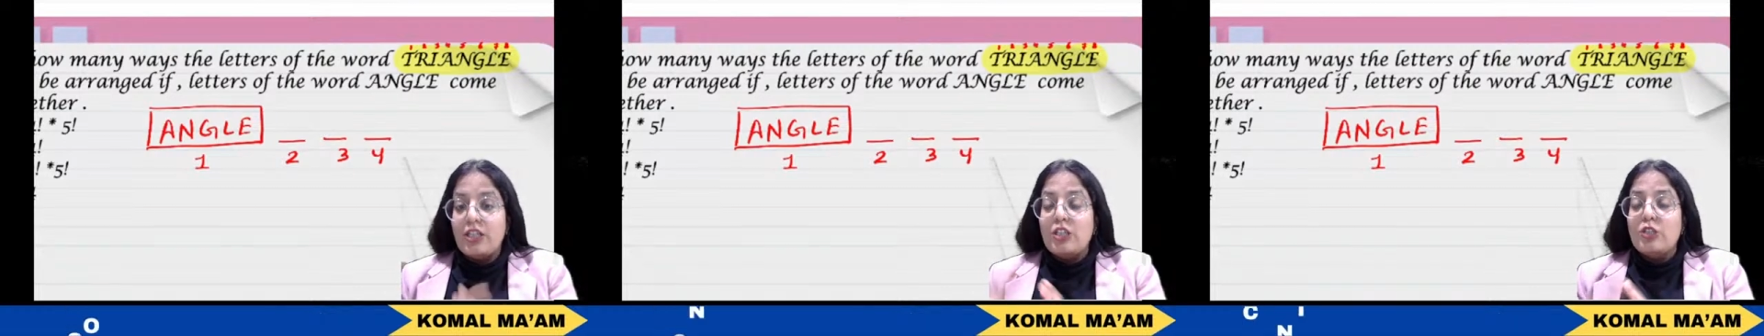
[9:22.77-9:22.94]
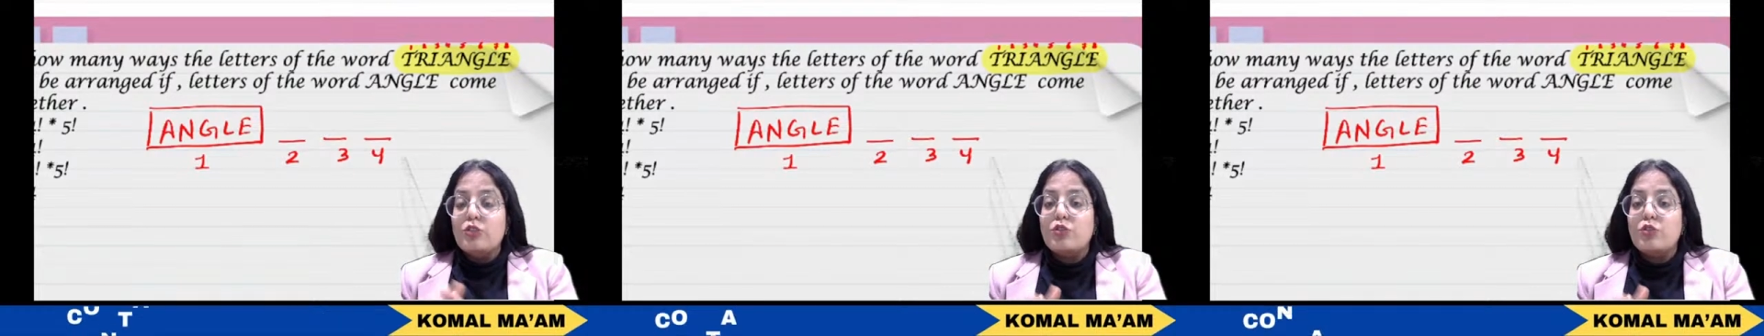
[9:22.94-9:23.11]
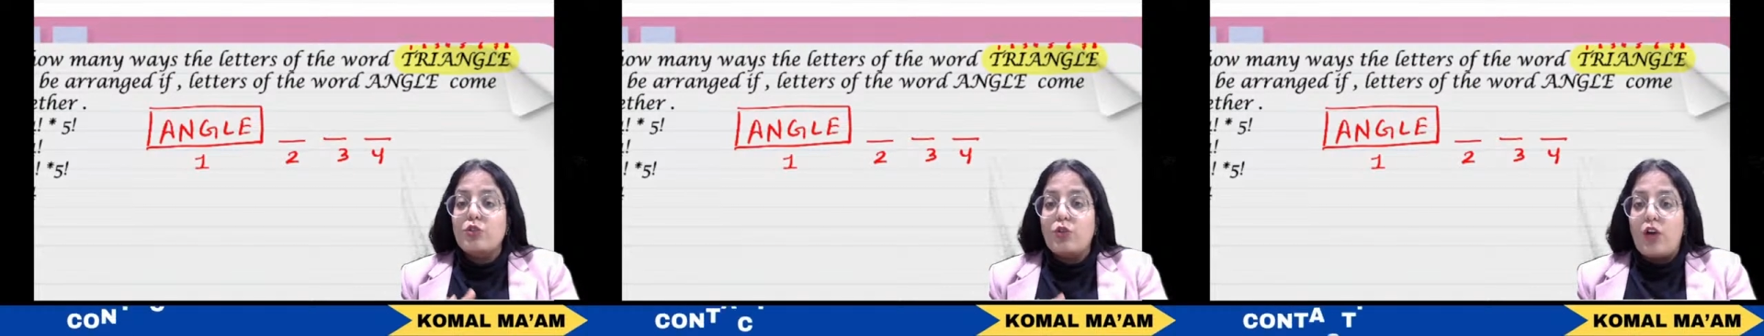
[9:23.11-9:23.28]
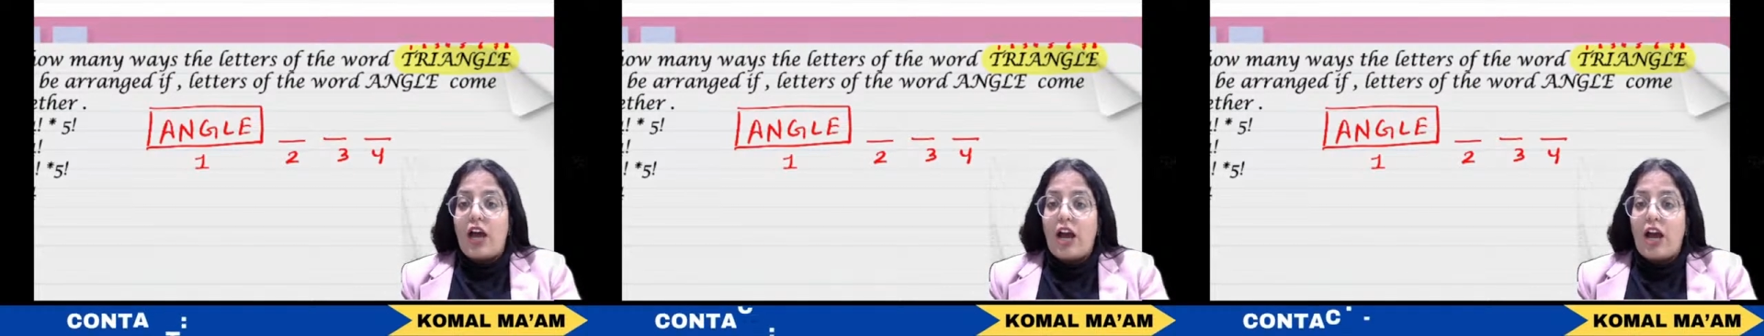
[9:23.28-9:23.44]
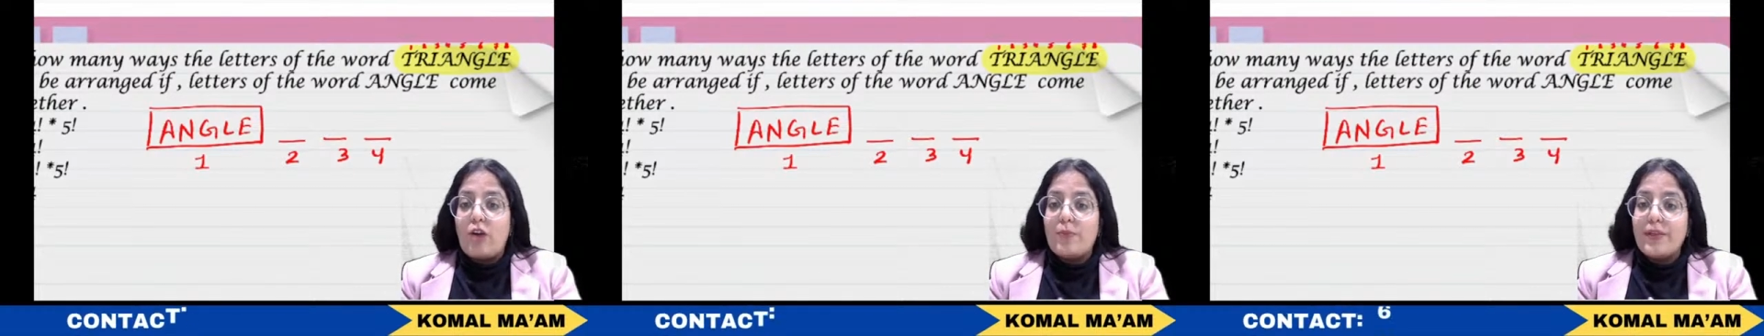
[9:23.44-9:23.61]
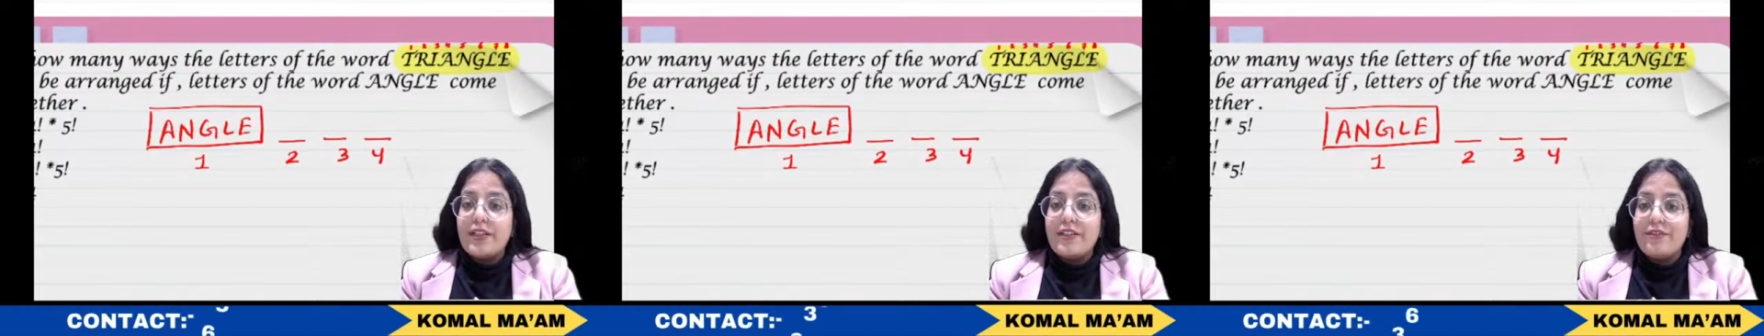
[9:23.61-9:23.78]
So how
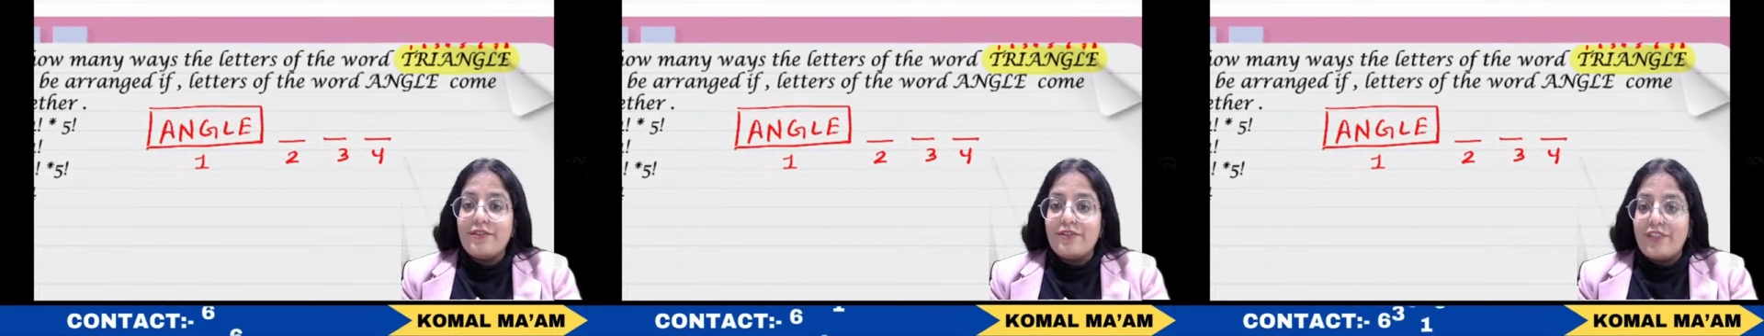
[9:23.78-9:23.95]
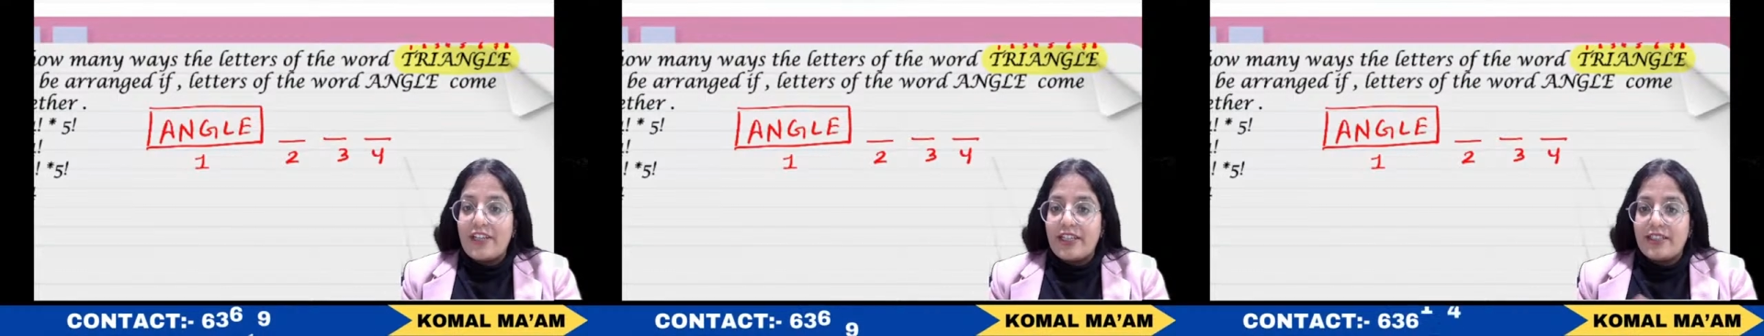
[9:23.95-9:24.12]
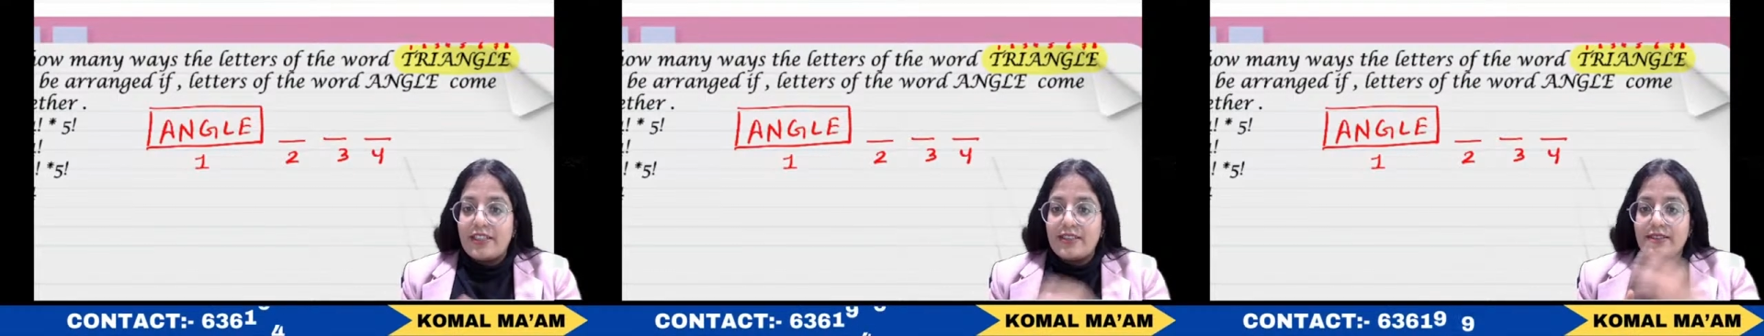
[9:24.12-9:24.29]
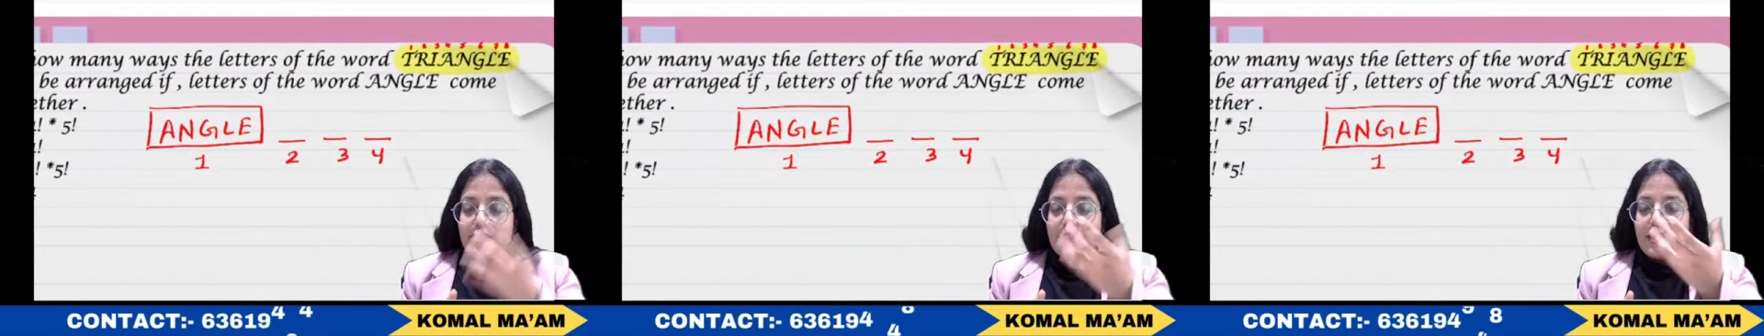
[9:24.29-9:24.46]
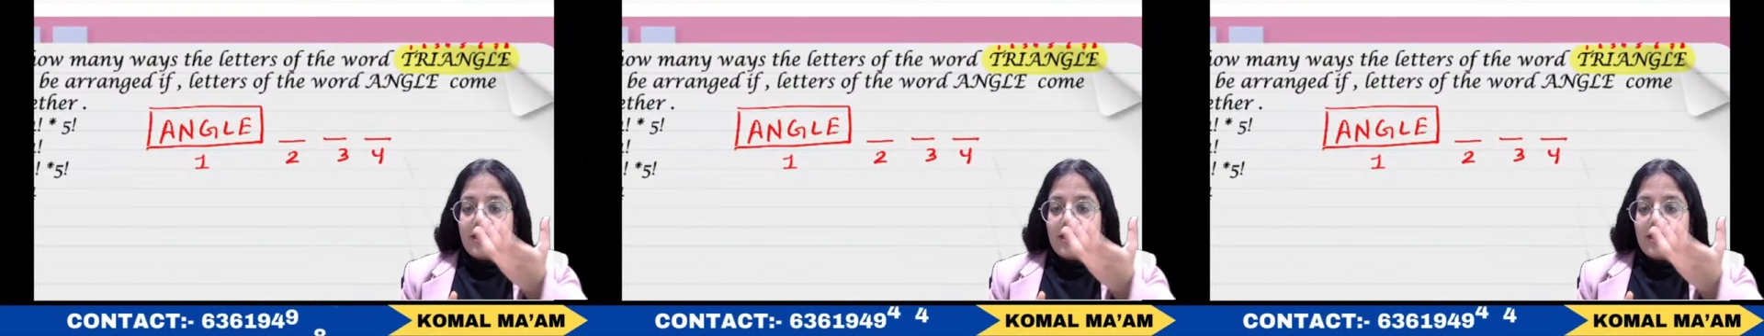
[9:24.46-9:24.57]
many ways